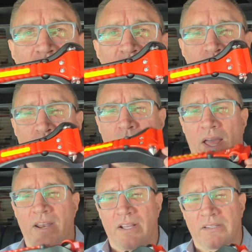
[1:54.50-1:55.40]
this
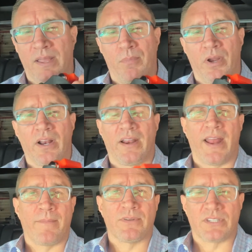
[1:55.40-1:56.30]
product, I bought it on
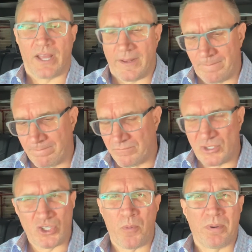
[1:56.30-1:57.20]
Amazon
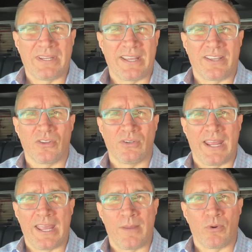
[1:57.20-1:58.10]
it's no particular
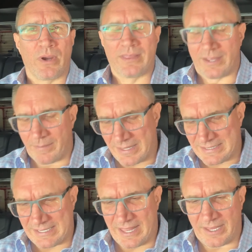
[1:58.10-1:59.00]
name or anything. I'm not
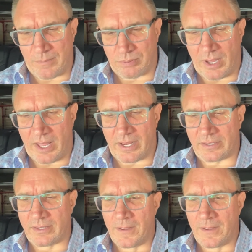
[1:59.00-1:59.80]
selling a product.